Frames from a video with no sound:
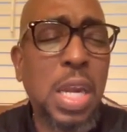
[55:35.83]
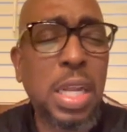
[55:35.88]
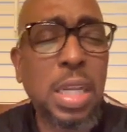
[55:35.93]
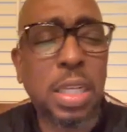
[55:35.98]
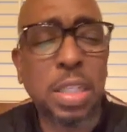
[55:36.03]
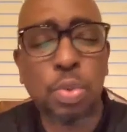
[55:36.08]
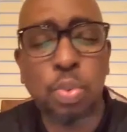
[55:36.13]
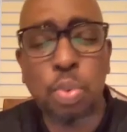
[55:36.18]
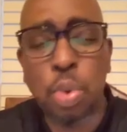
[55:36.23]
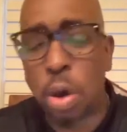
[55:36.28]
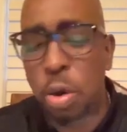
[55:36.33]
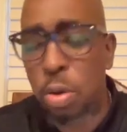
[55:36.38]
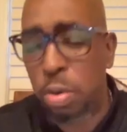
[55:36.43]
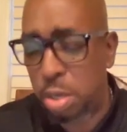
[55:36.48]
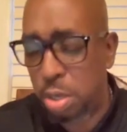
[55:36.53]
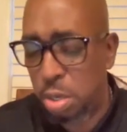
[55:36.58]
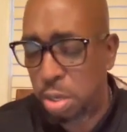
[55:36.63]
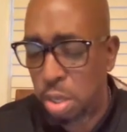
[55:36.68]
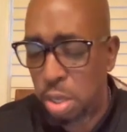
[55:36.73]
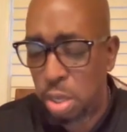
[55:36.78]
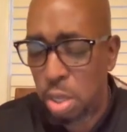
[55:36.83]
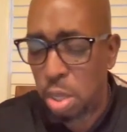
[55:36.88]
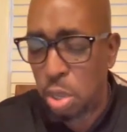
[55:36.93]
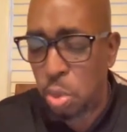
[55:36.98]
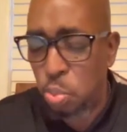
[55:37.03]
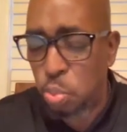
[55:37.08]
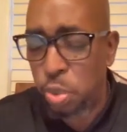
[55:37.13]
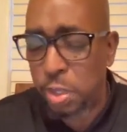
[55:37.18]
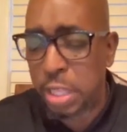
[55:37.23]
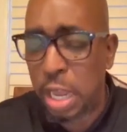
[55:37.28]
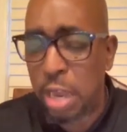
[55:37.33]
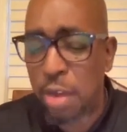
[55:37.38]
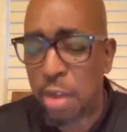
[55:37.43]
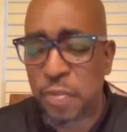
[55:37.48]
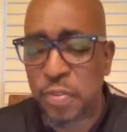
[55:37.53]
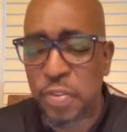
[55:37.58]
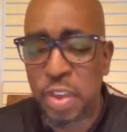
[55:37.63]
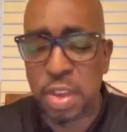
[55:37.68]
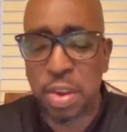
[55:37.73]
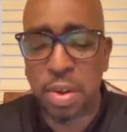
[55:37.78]
Let us walk
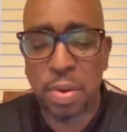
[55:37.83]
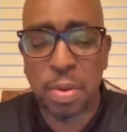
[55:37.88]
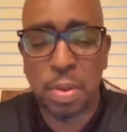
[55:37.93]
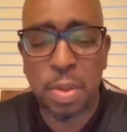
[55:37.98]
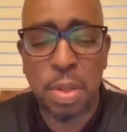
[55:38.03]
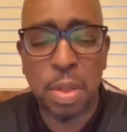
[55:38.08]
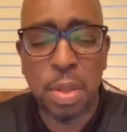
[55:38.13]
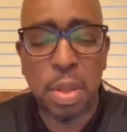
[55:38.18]
without fear.